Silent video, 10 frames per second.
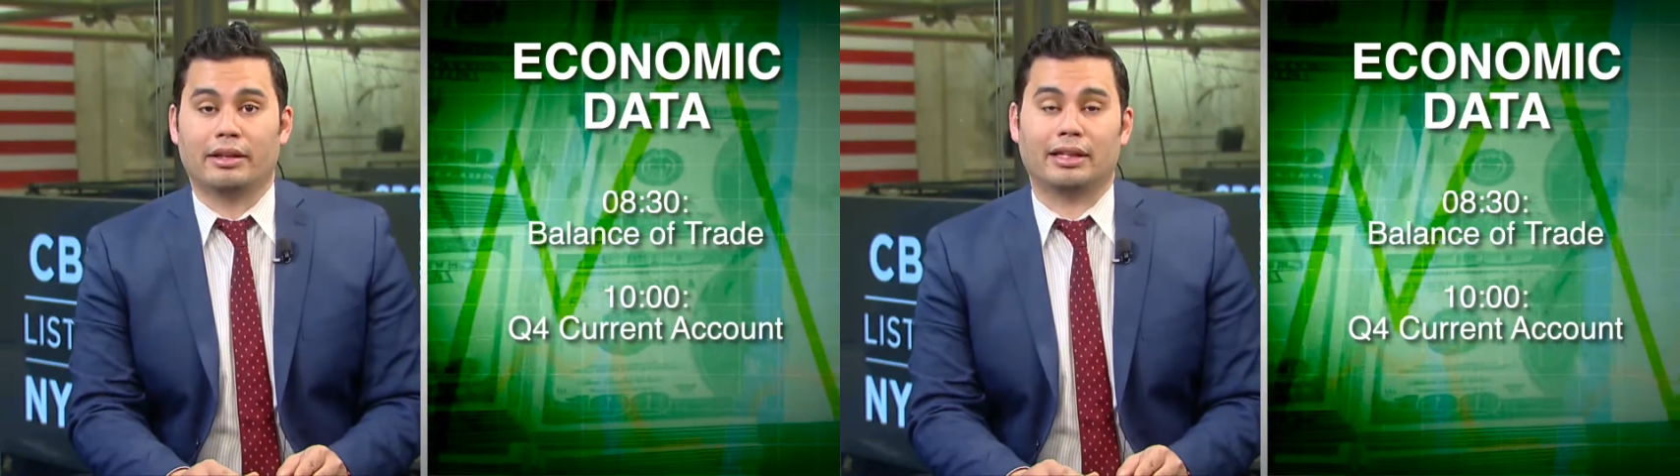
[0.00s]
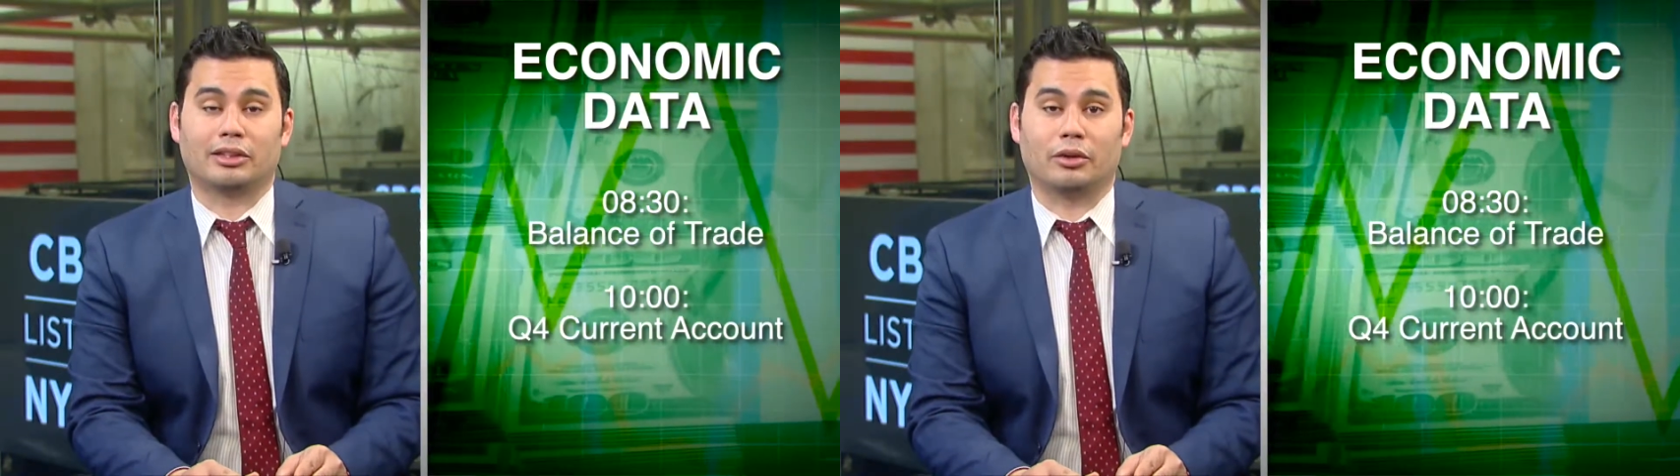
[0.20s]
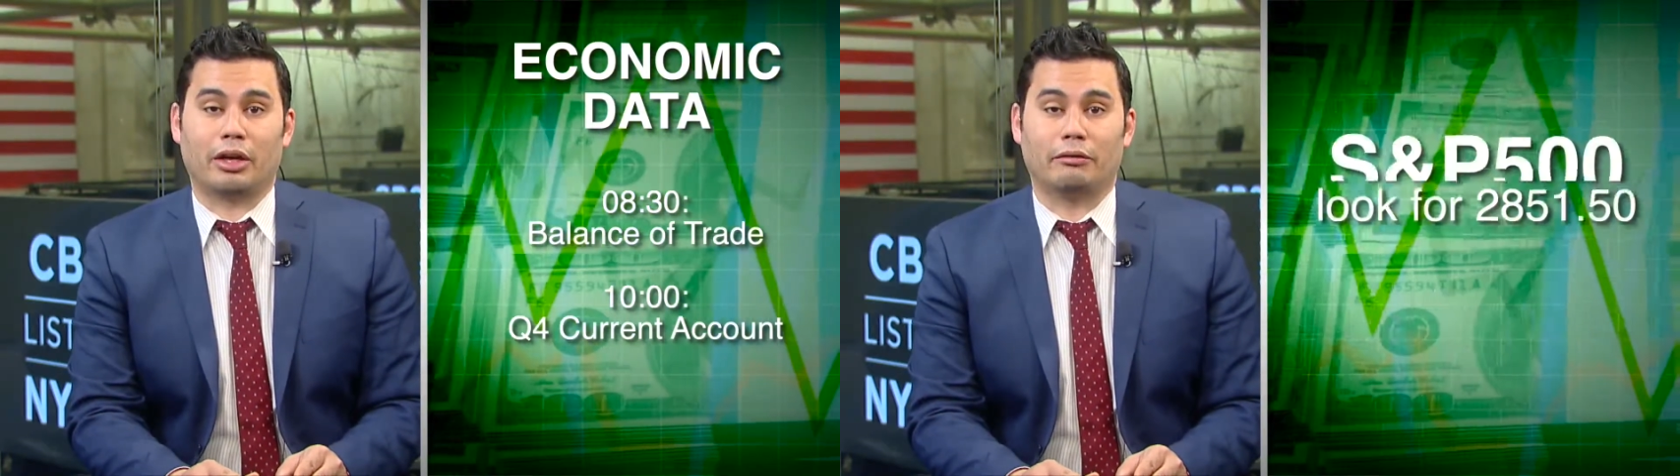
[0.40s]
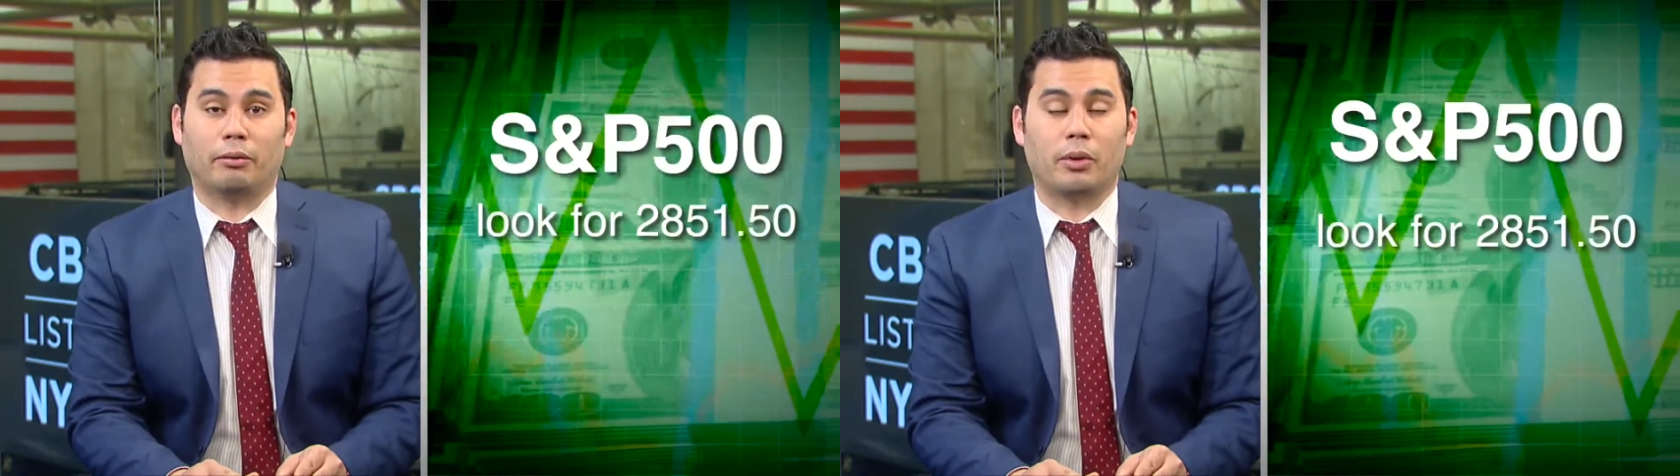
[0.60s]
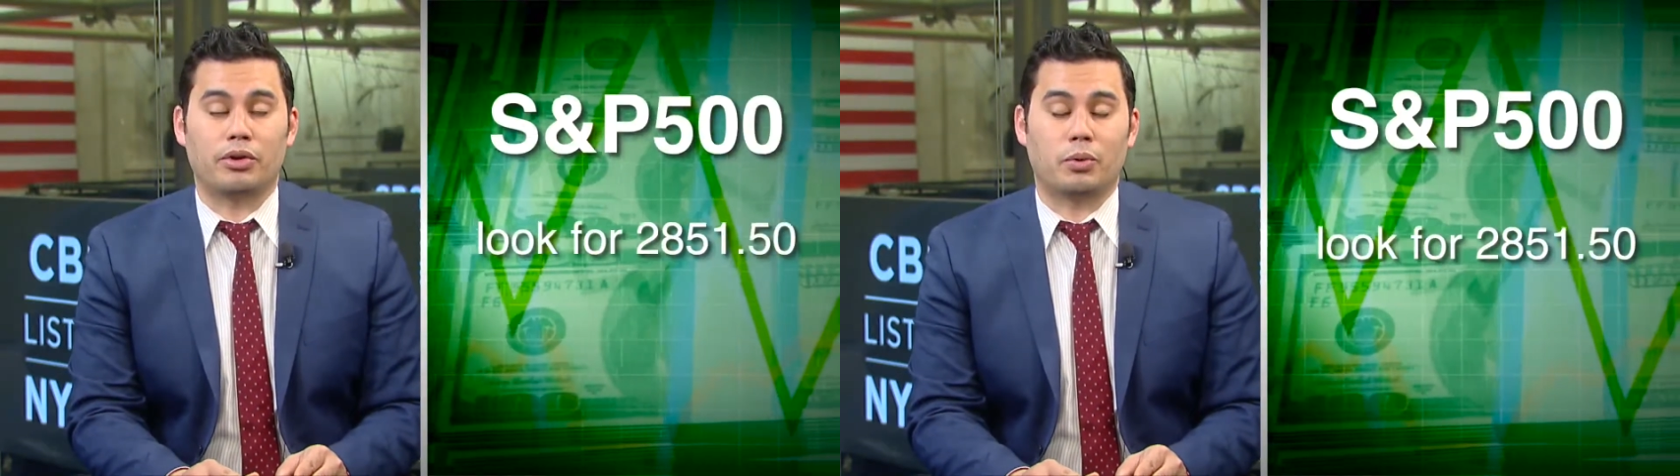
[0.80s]
That's looking
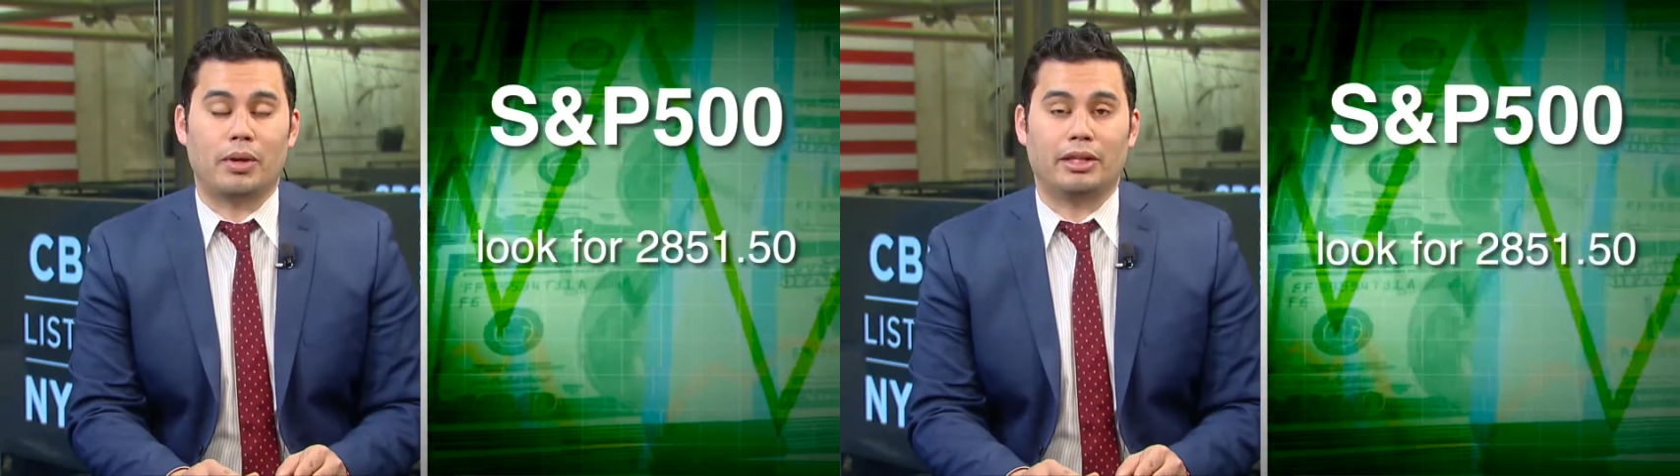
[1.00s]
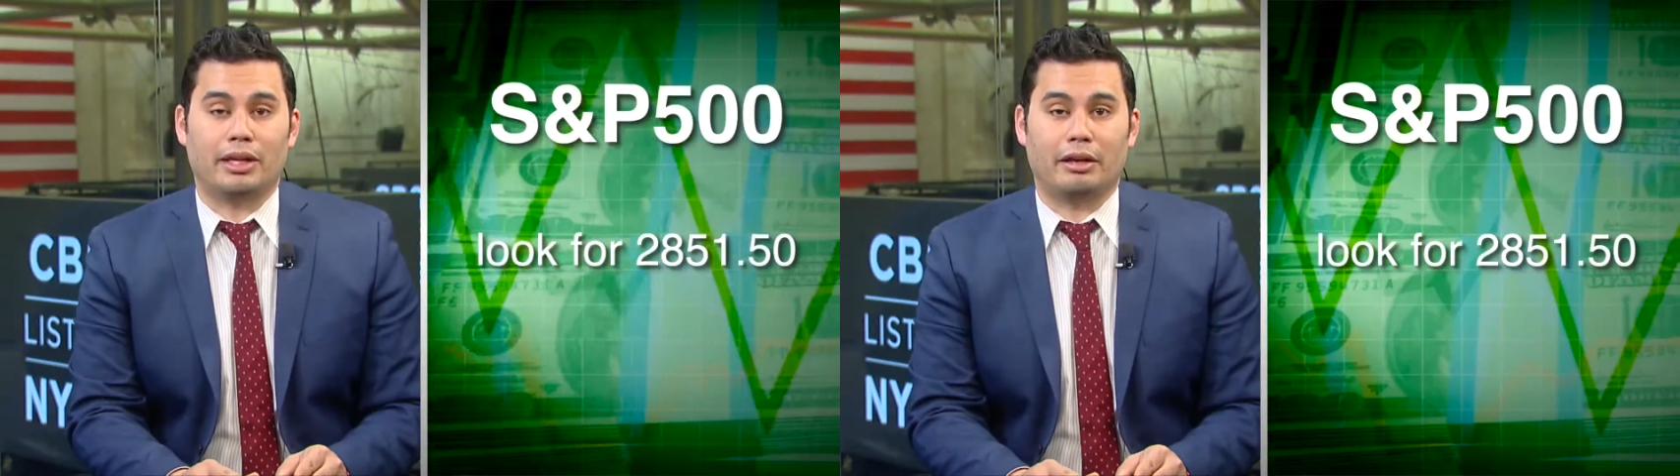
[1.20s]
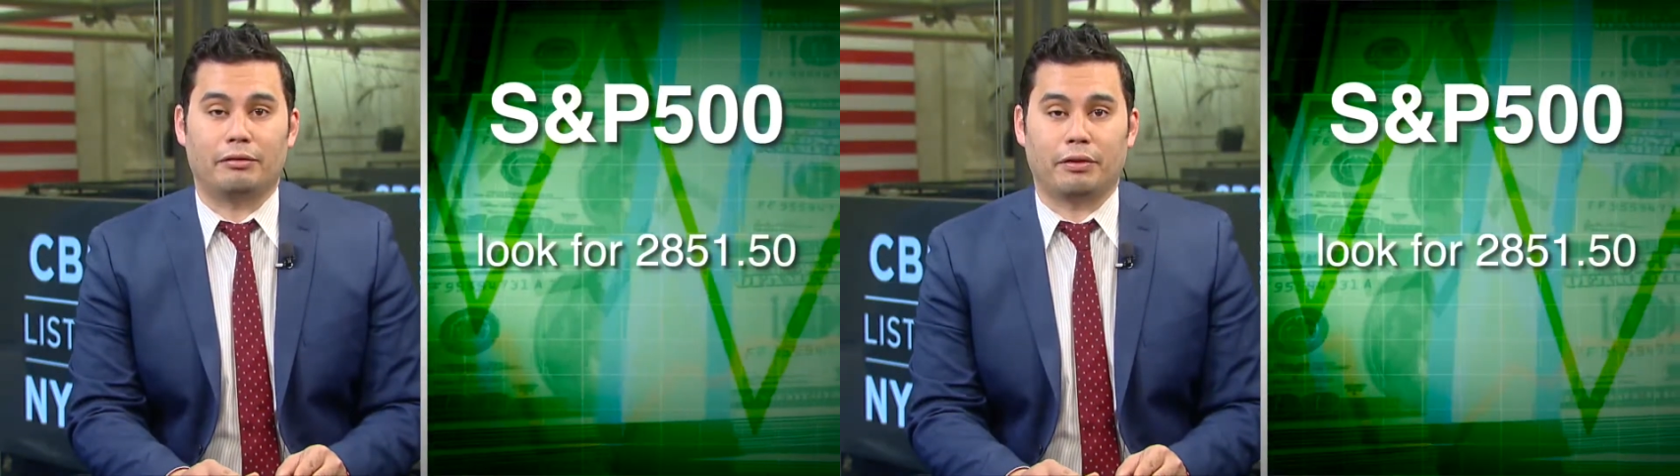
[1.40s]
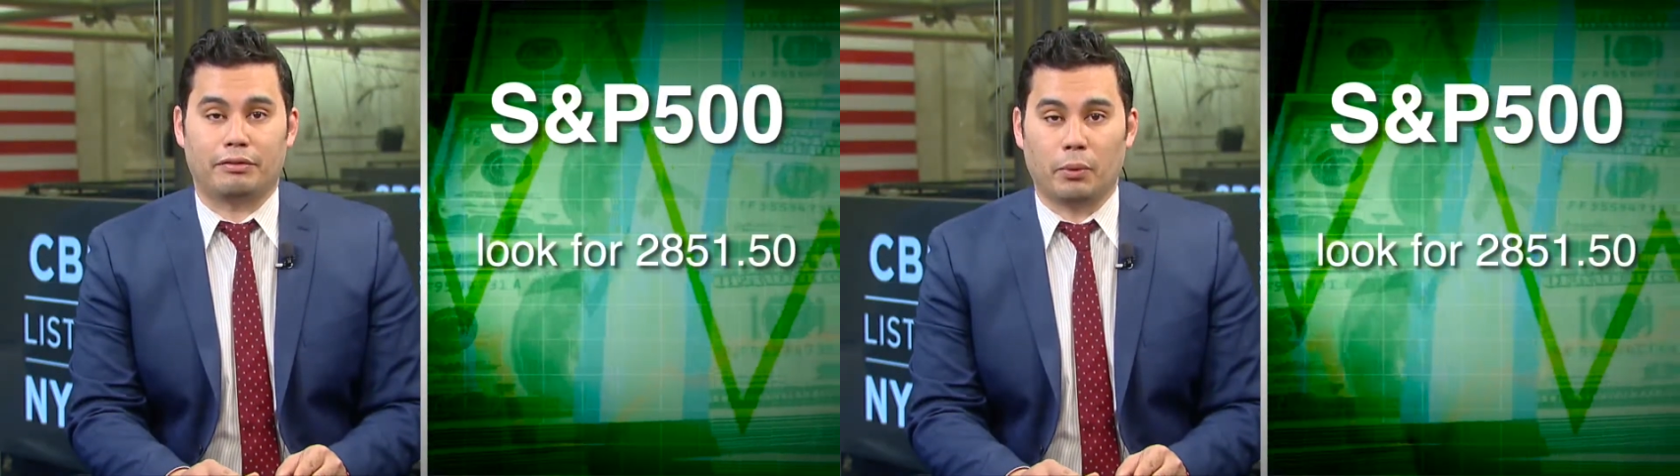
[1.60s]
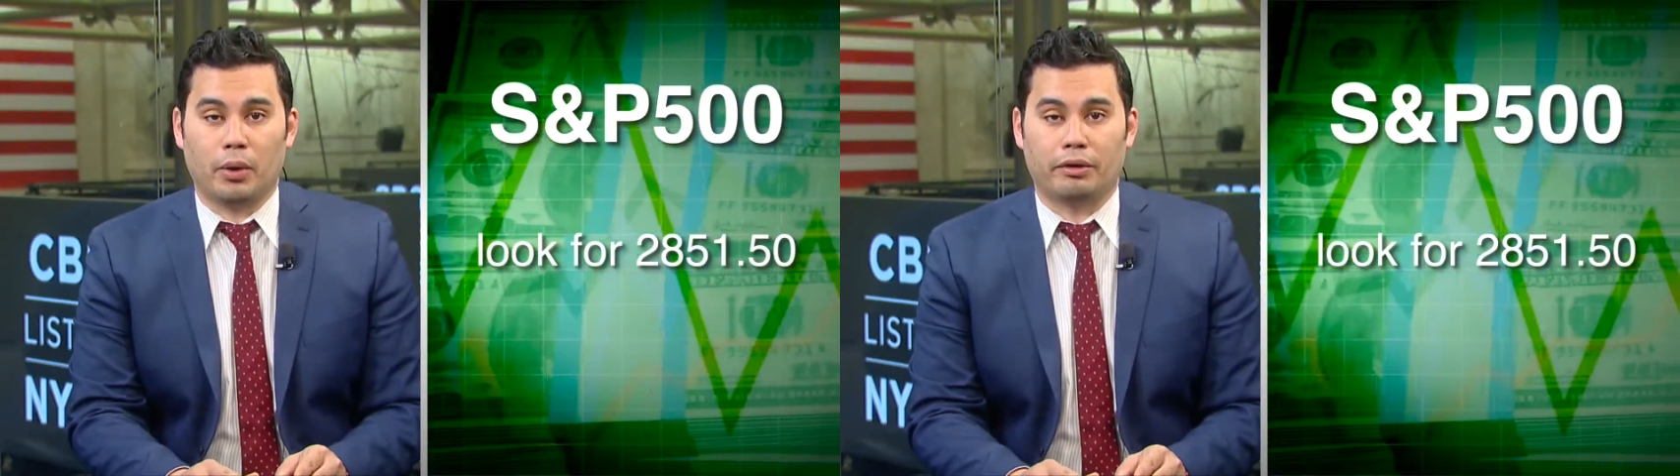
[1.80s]
for
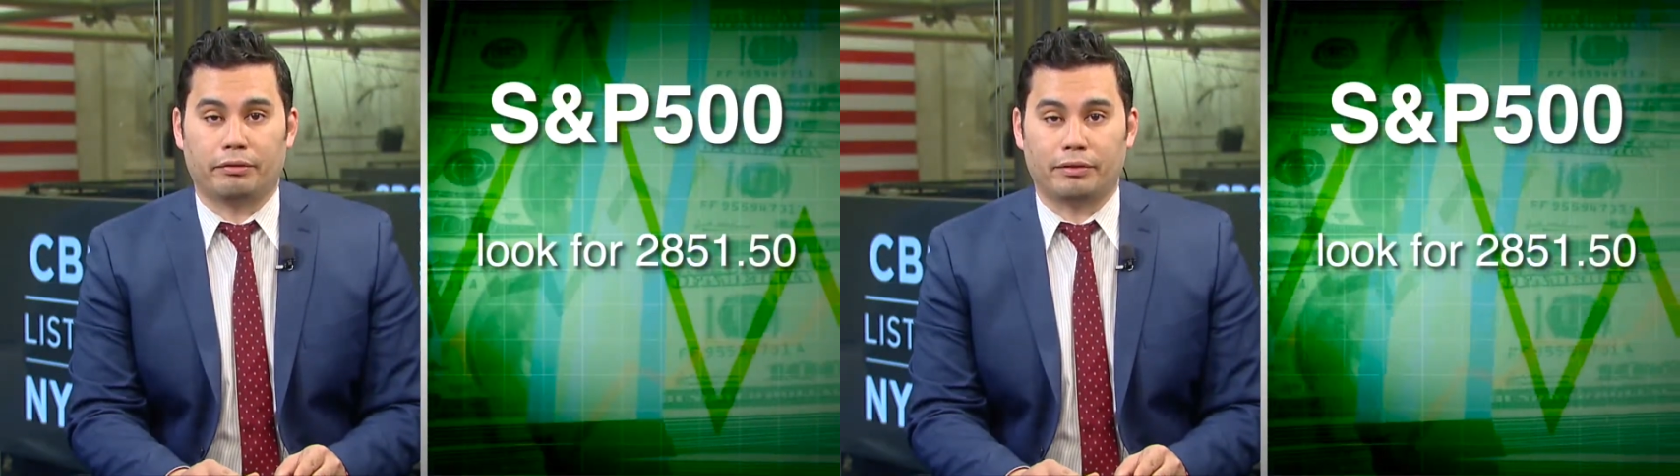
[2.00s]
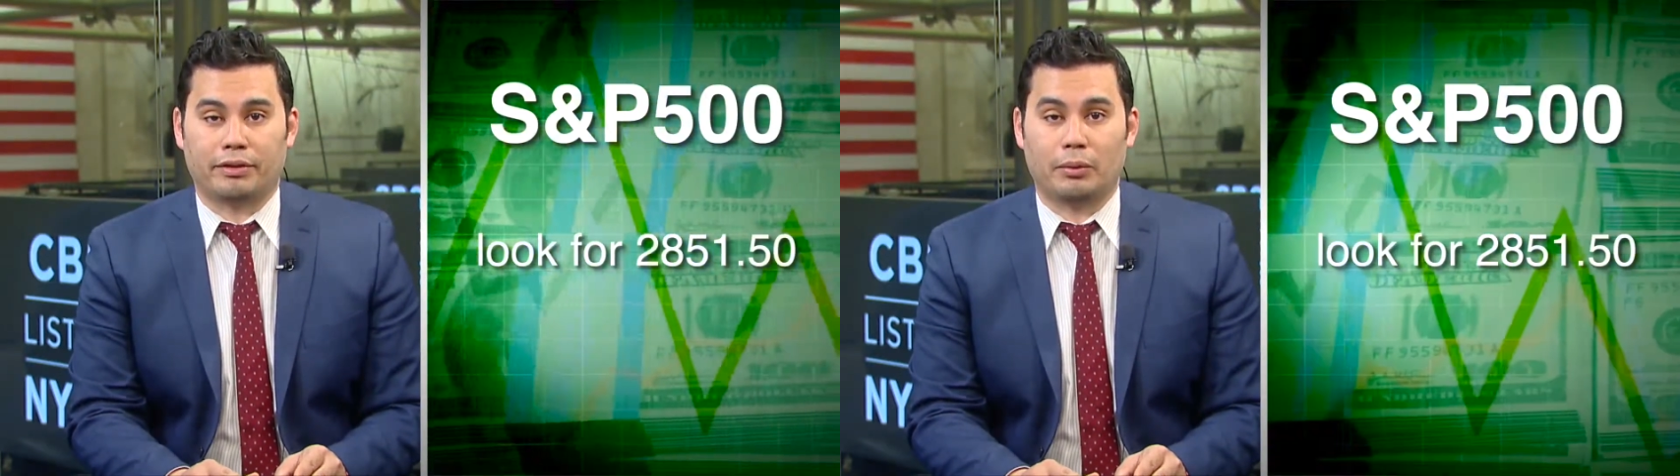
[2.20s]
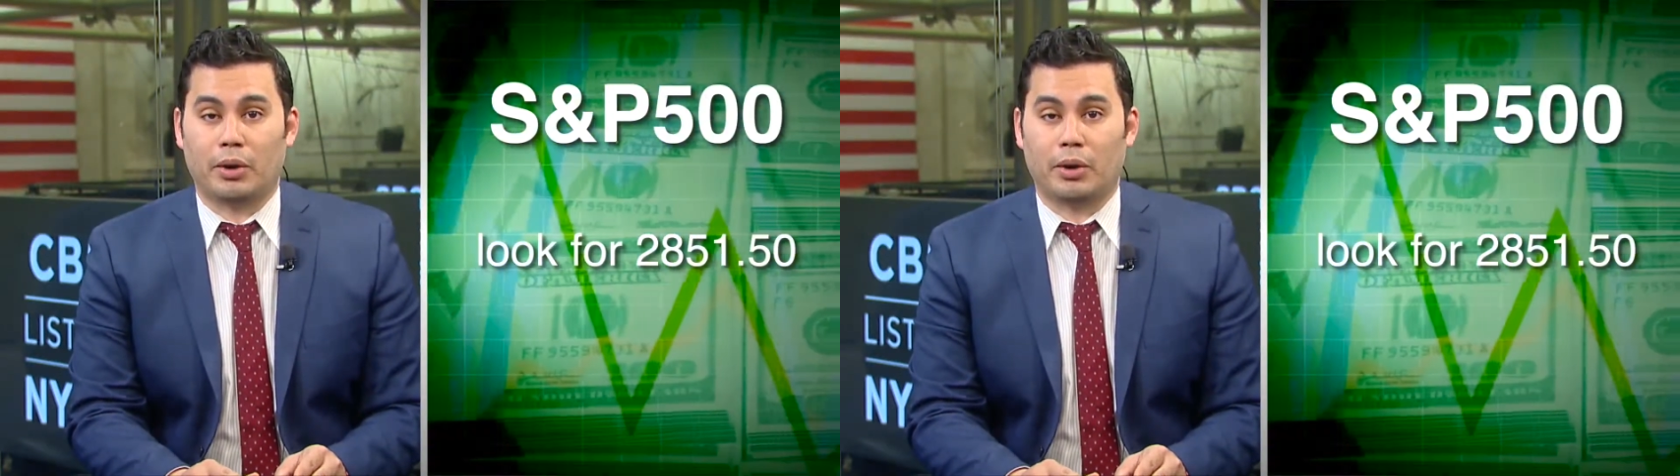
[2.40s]
2851.50,